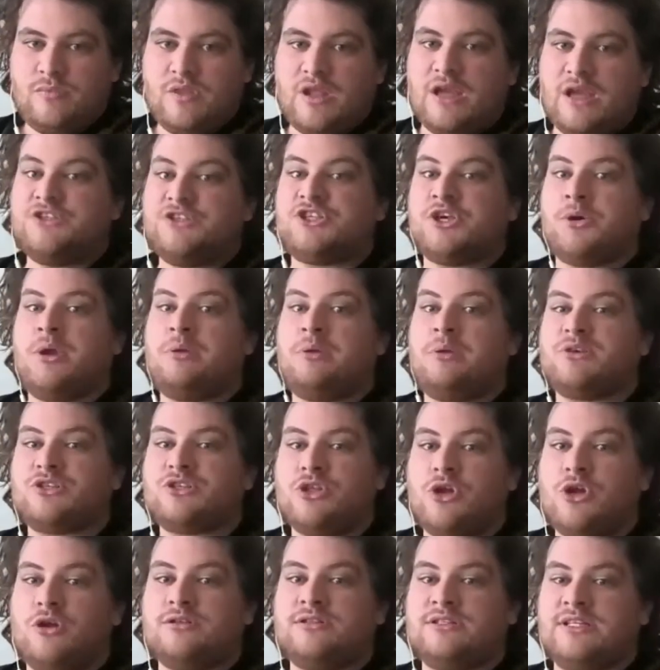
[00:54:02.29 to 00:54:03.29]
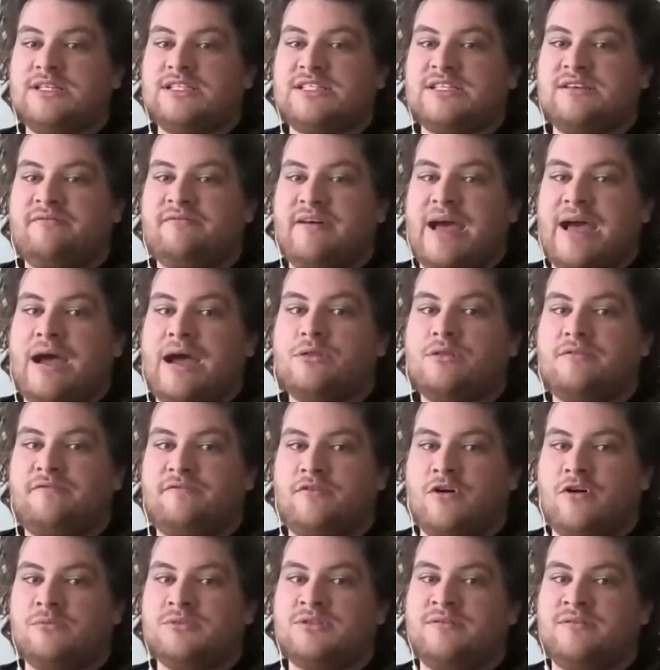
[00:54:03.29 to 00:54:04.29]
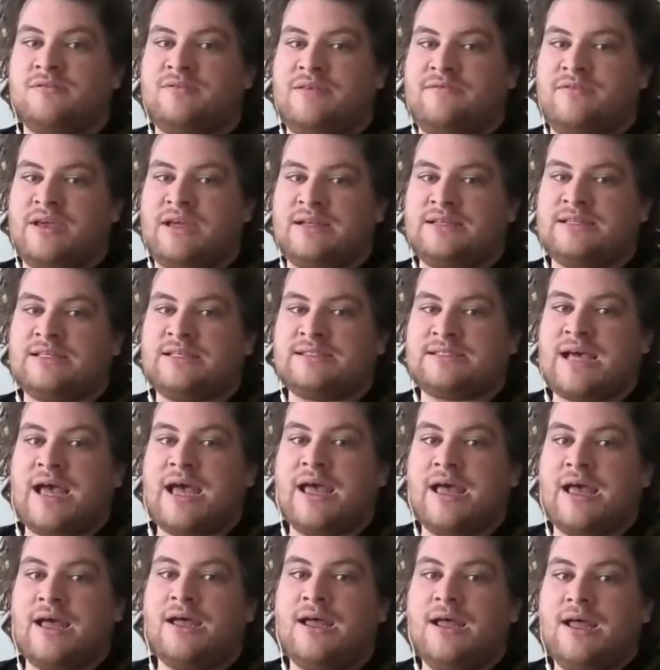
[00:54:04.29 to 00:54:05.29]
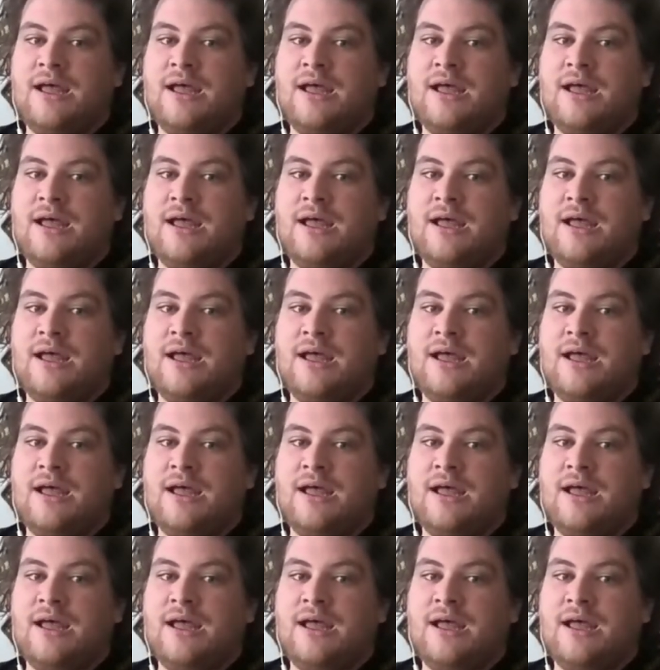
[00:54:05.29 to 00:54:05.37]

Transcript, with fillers: And so we must not disavow the forms of living and desire